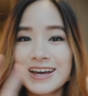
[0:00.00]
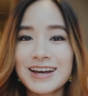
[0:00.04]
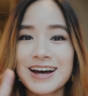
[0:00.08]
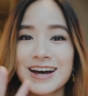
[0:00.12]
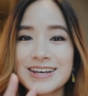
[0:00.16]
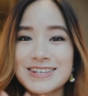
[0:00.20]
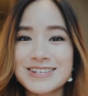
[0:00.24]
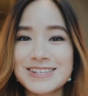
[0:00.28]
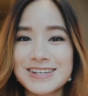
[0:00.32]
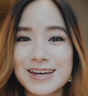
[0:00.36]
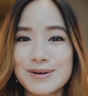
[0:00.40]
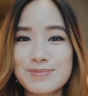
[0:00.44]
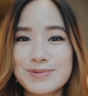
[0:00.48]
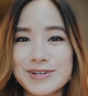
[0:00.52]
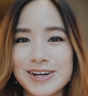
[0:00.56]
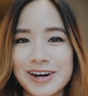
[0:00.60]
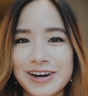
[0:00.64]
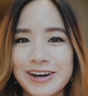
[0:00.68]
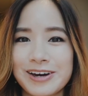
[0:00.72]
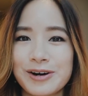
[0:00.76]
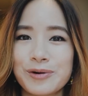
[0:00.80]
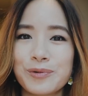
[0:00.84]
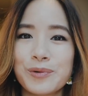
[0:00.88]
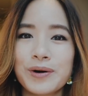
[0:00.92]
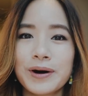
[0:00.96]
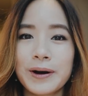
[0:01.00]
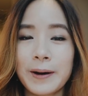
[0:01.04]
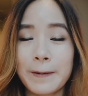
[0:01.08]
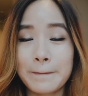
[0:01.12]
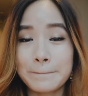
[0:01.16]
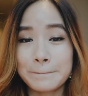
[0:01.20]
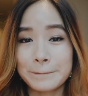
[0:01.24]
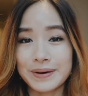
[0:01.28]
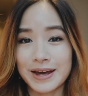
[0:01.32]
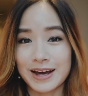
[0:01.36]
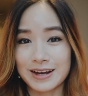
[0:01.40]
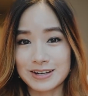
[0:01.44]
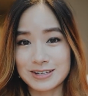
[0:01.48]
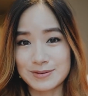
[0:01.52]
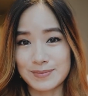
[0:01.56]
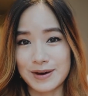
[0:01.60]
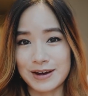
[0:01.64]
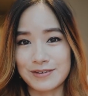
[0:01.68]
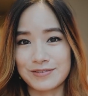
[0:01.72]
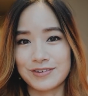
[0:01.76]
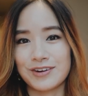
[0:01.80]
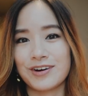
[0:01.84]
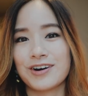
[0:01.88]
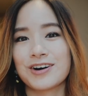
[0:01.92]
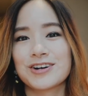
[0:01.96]
Hey guys, it's Kim Dow here. Welcome back to
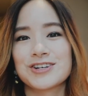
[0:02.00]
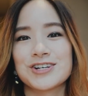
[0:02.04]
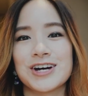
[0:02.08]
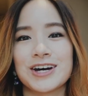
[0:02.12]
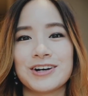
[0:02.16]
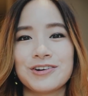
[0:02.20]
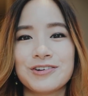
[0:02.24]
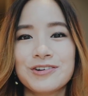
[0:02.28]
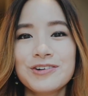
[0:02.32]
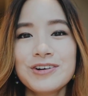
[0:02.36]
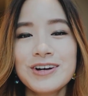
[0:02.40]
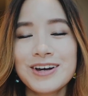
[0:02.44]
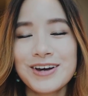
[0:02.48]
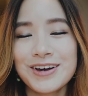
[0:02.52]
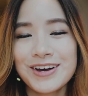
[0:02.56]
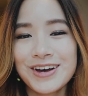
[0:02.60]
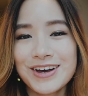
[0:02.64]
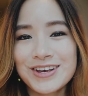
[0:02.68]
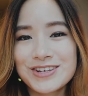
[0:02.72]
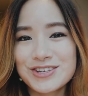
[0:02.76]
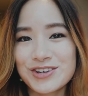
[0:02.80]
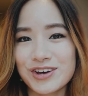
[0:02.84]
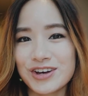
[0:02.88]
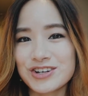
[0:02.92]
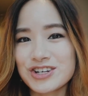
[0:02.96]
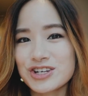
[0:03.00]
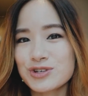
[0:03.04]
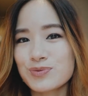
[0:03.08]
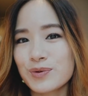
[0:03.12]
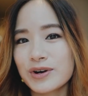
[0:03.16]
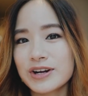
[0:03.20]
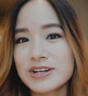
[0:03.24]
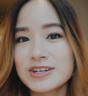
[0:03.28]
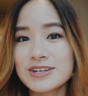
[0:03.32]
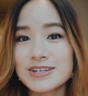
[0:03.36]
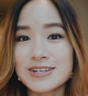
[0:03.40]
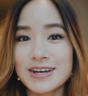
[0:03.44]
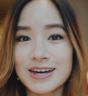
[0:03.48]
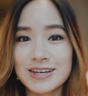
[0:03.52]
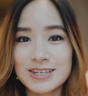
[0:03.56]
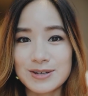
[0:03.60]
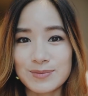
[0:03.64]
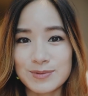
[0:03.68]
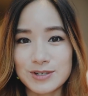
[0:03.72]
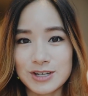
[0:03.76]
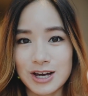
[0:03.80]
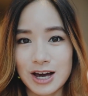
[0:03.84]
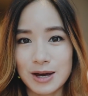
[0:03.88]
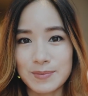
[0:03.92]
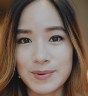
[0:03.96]
my vlog channel. So I just wanted to take
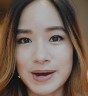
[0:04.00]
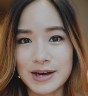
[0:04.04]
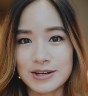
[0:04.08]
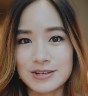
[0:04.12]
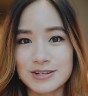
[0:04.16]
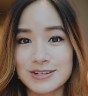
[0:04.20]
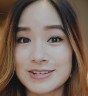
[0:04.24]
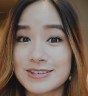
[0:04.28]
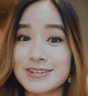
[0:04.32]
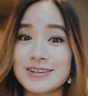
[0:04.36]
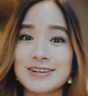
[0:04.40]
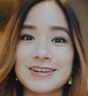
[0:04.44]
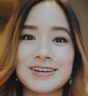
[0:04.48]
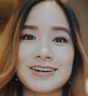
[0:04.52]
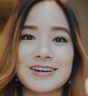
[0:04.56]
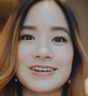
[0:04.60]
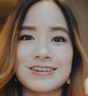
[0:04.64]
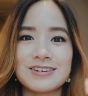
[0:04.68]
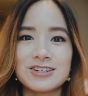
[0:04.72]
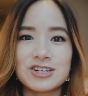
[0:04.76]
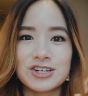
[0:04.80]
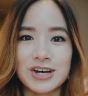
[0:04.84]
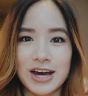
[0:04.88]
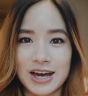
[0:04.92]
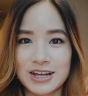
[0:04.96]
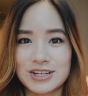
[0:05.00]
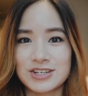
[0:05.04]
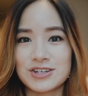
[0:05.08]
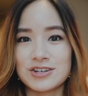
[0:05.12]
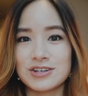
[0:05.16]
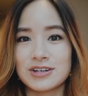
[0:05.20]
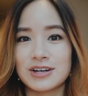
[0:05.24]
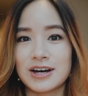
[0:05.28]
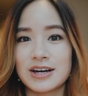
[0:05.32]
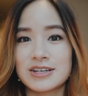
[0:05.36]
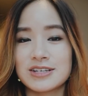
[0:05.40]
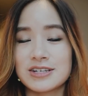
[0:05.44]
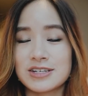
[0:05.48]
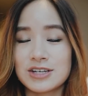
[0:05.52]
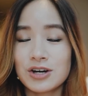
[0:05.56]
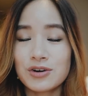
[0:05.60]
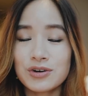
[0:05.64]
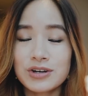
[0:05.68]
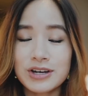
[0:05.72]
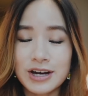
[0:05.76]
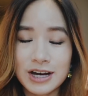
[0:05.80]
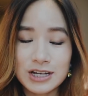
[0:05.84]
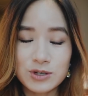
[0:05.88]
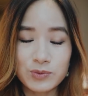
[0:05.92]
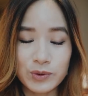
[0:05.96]
some time out to sit here and chat to you guys to
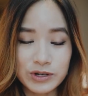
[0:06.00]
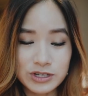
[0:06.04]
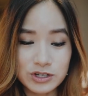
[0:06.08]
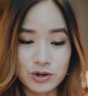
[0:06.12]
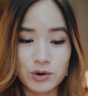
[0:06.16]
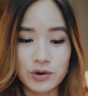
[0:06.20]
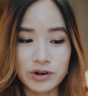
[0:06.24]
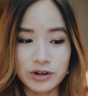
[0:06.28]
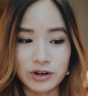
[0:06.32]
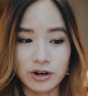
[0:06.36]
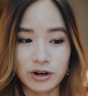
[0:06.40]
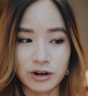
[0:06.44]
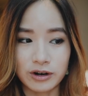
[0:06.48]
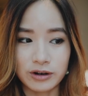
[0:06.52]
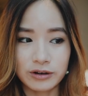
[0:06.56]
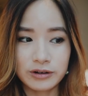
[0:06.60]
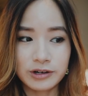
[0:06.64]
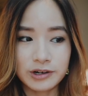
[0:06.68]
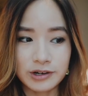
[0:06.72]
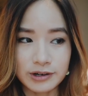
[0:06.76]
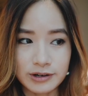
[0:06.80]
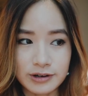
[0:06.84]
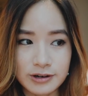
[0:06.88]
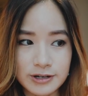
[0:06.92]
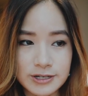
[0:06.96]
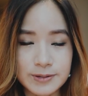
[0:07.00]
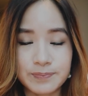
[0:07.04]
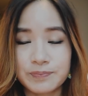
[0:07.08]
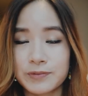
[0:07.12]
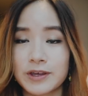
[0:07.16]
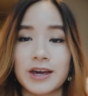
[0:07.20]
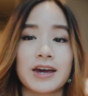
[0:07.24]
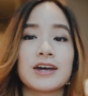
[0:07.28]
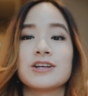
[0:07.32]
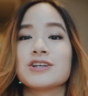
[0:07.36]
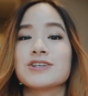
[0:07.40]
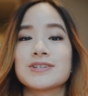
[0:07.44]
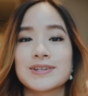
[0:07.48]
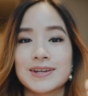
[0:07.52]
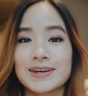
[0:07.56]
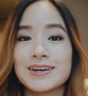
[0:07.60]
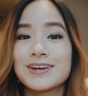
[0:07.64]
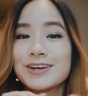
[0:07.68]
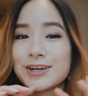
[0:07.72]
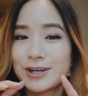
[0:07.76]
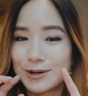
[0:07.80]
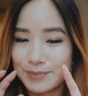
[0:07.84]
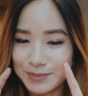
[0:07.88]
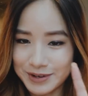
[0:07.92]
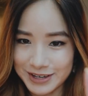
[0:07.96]
tell you guys what's going on because, okay, just
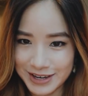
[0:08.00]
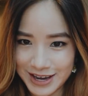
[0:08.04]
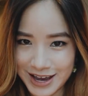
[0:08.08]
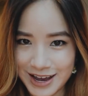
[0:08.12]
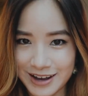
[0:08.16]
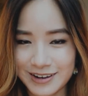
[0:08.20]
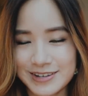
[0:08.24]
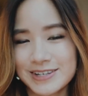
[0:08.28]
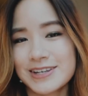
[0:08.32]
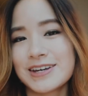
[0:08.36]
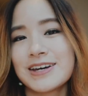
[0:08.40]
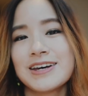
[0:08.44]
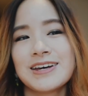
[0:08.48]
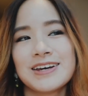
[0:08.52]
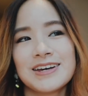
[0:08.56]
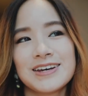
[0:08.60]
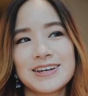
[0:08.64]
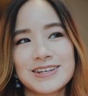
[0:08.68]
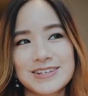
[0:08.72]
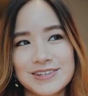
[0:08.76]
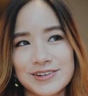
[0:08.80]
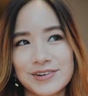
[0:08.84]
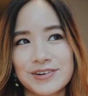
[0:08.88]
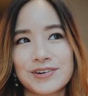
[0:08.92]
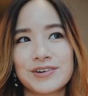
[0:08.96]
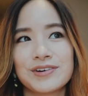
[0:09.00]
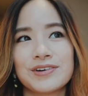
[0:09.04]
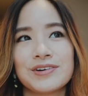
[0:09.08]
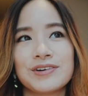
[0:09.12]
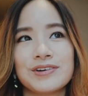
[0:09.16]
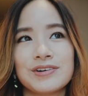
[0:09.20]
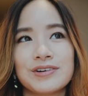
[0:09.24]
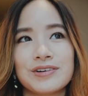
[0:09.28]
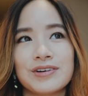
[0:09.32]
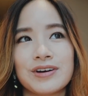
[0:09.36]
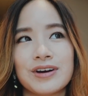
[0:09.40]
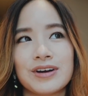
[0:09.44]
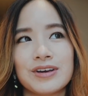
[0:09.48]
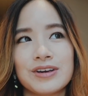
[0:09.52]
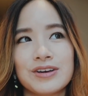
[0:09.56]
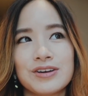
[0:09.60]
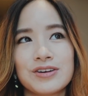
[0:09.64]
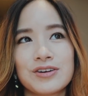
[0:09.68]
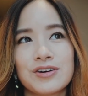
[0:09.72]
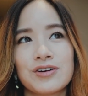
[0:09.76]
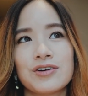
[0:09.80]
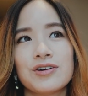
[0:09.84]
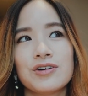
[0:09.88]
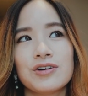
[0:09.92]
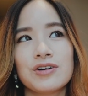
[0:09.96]
hear me out. So you
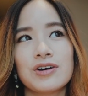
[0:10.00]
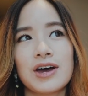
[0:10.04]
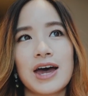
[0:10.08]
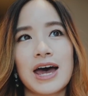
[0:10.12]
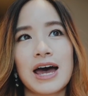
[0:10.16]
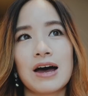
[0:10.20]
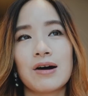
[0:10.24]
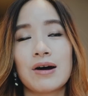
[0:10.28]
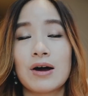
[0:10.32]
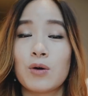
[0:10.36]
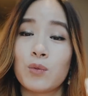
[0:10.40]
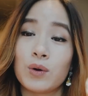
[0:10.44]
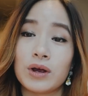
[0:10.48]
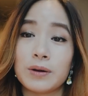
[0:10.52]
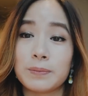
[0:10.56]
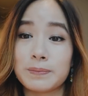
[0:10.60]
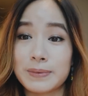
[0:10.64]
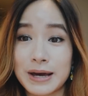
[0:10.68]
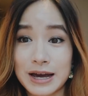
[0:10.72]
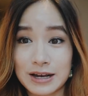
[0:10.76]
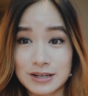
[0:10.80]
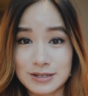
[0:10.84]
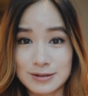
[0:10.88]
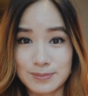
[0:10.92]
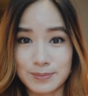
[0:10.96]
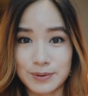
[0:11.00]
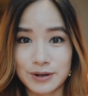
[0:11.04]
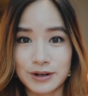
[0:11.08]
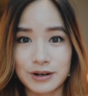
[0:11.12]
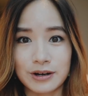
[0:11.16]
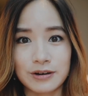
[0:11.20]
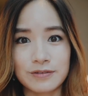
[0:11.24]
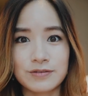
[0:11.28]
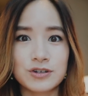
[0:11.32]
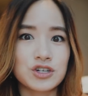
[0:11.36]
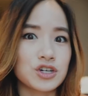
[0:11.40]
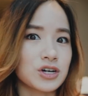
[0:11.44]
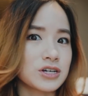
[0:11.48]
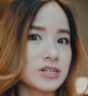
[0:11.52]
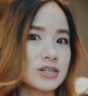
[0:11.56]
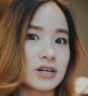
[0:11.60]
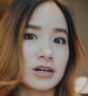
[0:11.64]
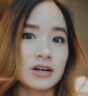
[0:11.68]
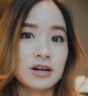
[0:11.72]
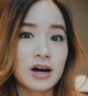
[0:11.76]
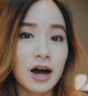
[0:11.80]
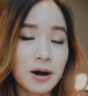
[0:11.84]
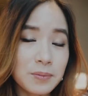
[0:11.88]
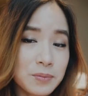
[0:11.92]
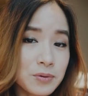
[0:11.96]
know how I went back to Perth just
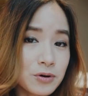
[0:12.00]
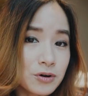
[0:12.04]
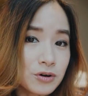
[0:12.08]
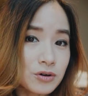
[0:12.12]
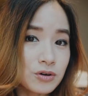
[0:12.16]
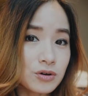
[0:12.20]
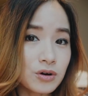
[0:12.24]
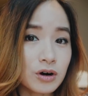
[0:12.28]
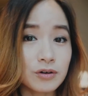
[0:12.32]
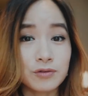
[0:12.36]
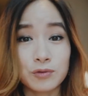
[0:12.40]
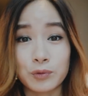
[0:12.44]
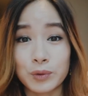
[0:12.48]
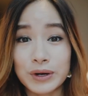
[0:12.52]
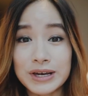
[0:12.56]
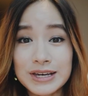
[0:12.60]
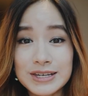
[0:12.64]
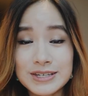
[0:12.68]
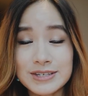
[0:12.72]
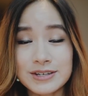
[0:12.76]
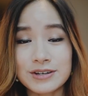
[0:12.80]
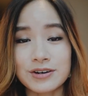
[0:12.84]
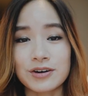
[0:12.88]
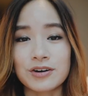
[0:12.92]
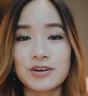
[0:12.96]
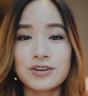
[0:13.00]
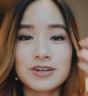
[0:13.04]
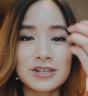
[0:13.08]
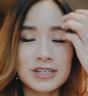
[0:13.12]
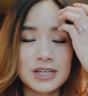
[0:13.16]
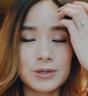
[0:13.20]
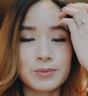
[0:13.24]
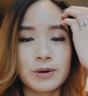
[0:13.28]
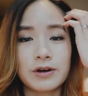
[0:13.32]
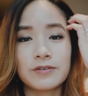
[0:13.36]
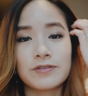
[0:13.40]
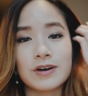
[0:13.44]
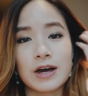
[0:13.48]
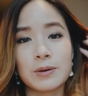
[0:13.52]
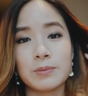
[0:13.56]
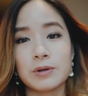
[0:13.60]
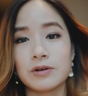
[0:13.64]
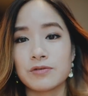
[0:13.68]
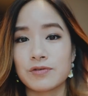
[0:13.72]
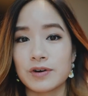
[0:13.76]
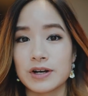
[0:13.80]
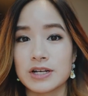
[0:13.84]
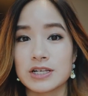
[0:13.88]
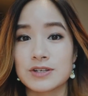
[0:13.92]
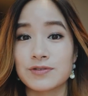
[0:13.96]
a couple of weeks ago to see my family
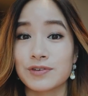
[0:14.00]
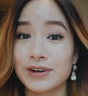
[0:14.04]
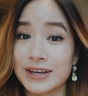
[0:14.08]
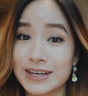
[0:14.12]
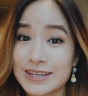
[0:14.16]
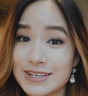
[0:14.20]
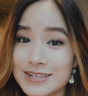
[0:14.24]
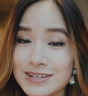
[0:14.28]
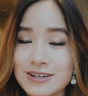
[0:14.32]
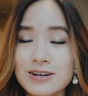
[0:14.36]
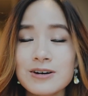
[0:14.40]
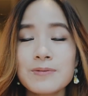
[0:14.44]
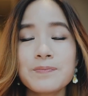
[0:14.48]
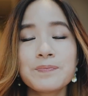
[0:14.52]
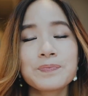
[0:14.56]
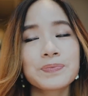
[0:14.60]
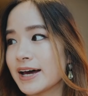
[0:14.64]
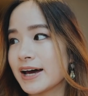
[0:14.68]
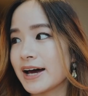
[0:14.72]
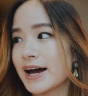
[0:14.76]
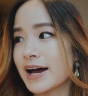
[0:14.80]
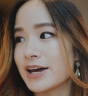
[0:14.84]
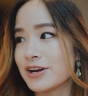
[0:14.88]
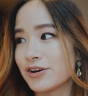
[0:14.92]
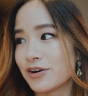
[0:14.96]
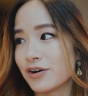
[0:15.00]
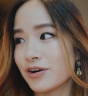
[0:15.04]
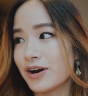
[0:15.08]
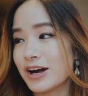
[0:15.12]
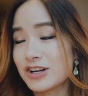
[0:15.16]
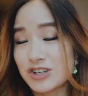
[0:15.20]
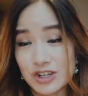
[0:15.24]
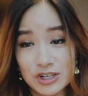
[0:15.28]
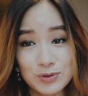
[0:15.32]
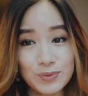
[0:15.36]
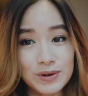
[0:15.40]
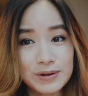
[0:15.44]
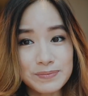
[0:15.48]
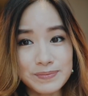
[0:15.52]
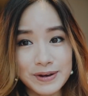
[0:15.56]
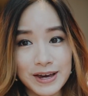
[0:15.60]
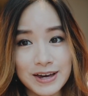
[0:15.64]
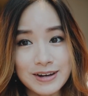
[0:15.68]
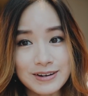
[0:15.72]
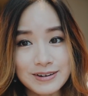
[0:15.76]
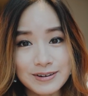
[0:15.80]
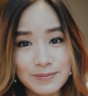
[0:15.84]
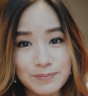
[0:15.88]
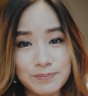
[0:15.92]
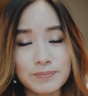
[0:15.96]
and friends for Easter? I know I just went
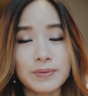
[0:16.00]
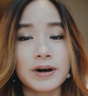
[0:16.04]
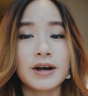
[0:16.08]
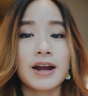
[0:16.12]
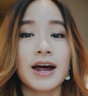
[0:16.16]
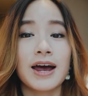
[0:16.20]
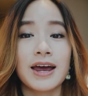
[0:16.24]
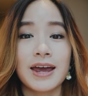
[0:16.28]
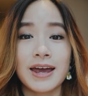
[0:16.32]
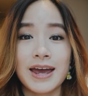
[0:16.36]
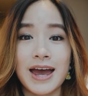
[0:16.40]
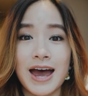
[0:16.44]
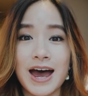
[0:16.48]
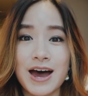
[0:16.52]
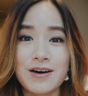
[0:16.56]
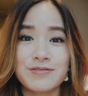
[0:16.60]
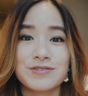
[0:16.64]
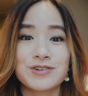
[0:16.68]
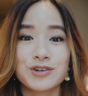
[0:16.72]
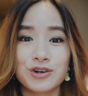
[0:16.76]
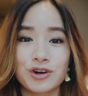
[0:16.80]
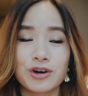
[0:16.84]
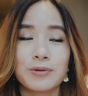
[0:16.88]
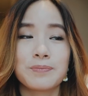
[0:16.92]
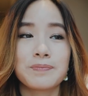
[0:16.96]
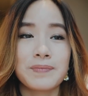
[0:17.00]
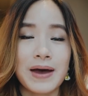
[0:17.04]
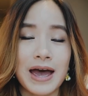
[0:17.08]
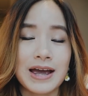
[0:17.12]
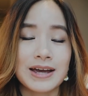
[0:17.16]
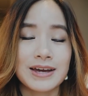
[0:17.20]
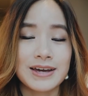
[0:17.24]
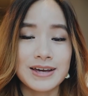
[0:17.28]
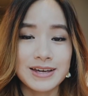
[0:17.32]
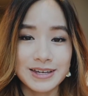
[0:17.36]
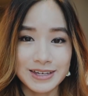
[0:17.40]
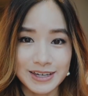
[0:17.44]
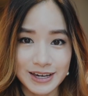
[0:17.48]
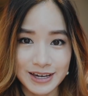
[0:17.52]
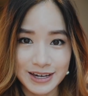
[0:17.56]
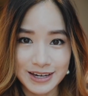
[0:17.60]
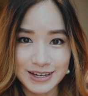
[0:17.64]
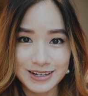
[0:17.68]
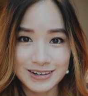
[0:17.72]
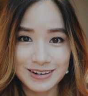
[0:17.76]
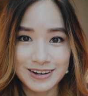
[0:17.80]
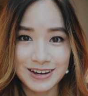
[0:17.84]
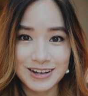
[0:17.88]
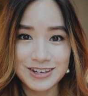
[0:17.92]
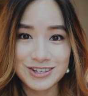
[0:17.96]
back, but I have to go back
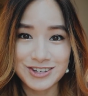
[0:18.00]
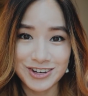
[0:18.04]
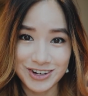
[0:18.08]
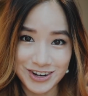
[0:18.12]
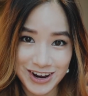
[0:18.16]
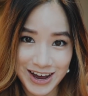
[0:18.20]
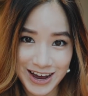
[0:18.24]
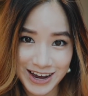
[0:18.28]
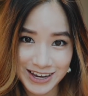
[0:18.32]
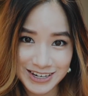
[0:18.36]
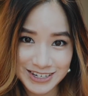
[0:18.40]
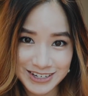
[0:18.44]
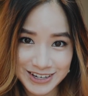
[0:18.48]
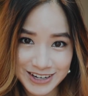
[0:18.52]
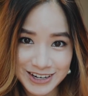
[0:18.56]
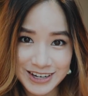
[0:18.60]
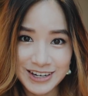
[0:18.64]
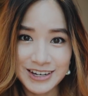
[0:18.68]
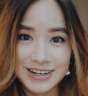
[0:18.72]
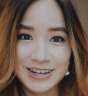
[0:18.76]
again tonight.